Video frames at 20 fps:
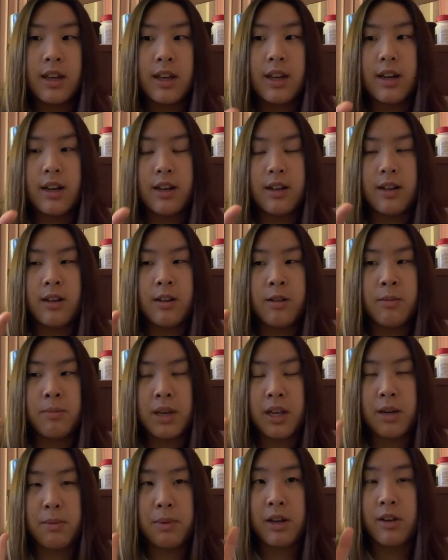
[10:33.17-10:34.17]
And
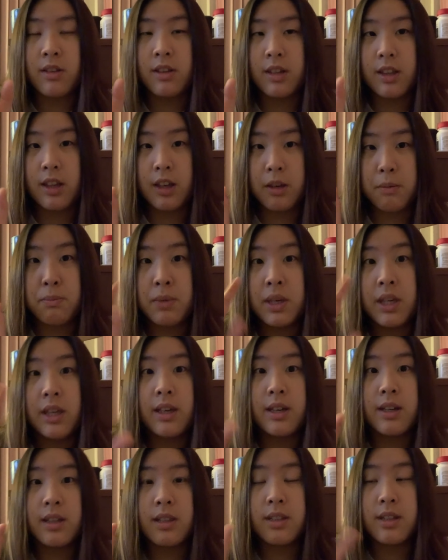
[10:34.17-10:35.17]
apparently like
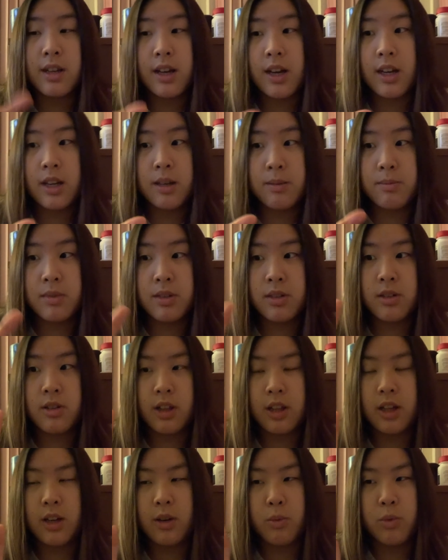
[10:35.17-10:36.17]
peak times to
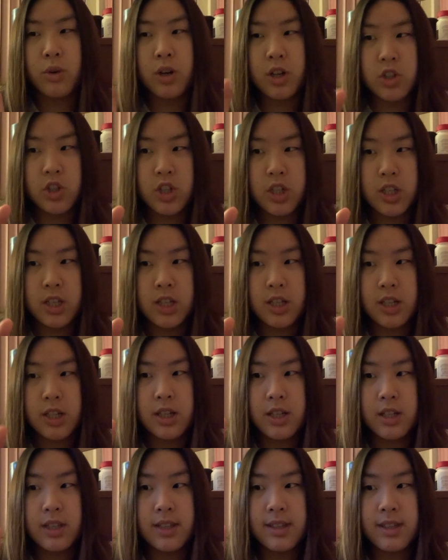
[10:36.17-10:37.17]
like watch it
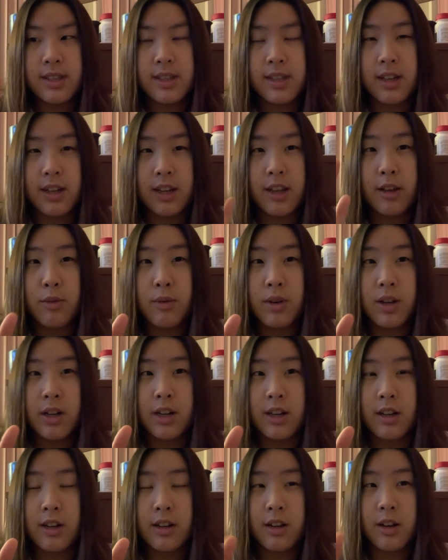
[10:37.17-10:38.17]
is
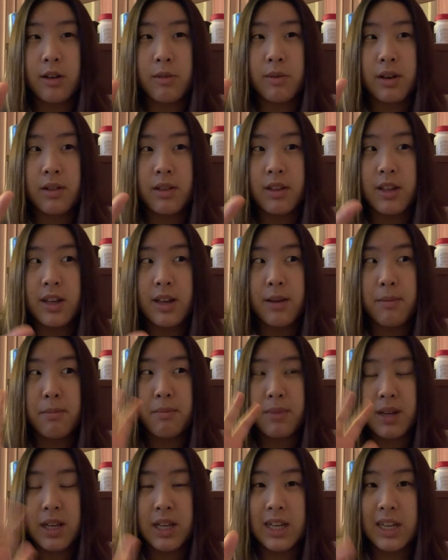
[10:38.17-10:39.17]
anywhere around like
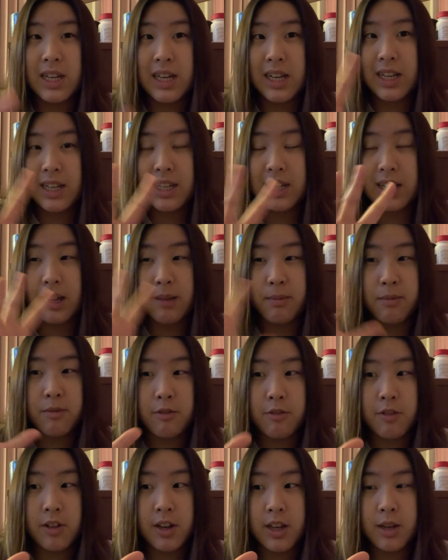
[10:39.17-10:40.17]
midnight time
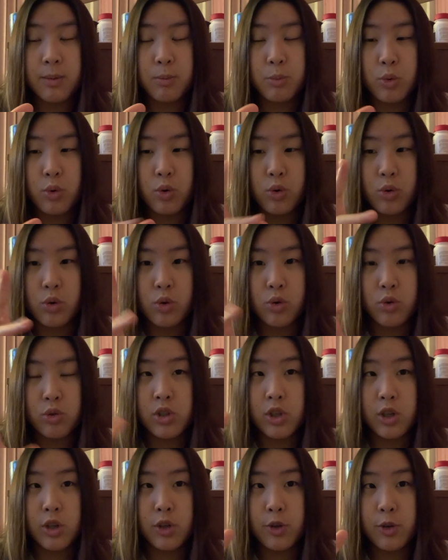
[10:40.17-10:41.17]
frame or
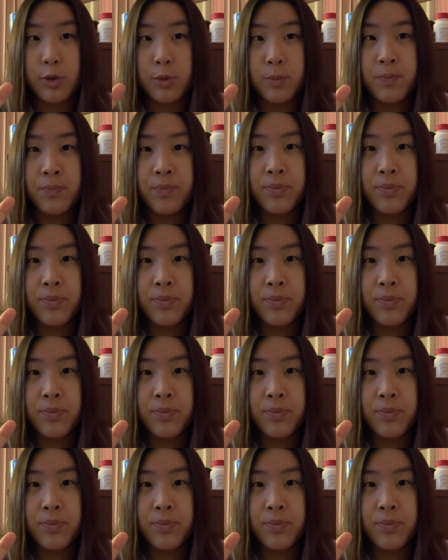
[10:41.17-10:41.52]
so.